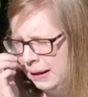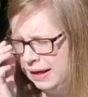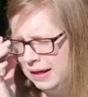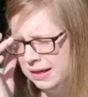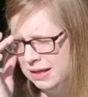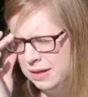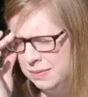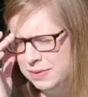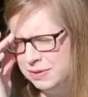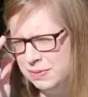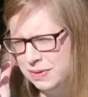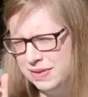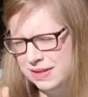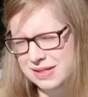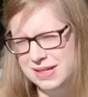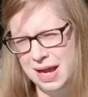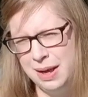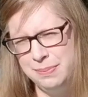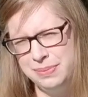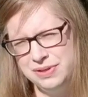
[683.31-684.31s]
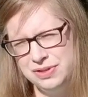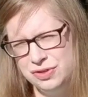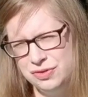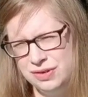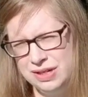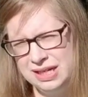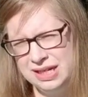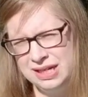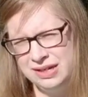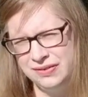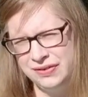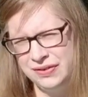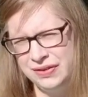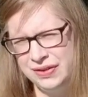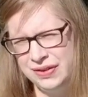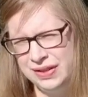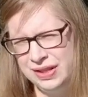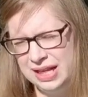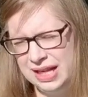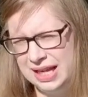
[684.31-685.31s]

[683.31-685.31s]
It comes with a tapestry needle,